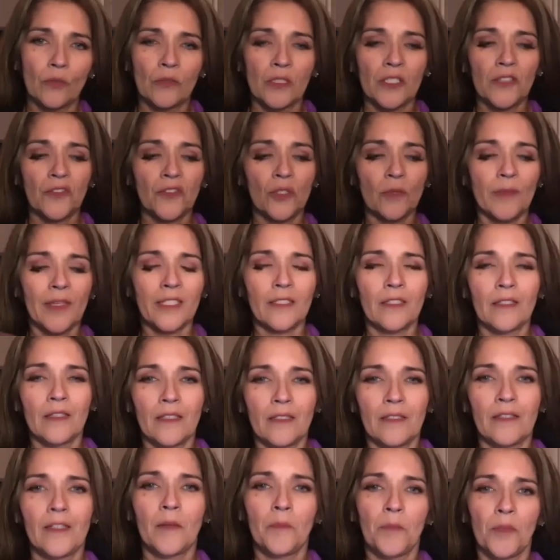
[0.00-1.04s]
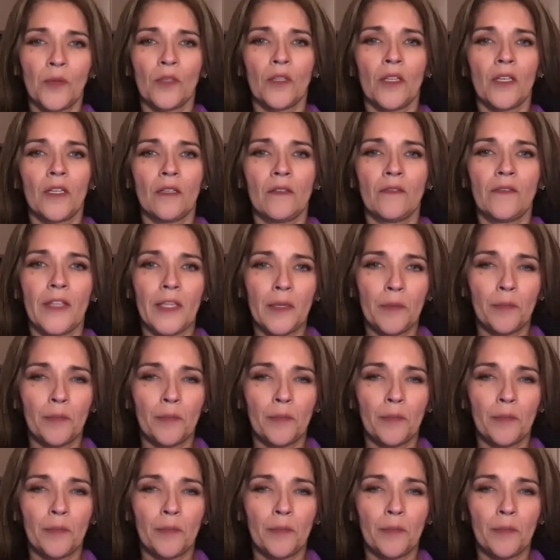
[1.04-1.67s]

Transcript: let's go back to the example of a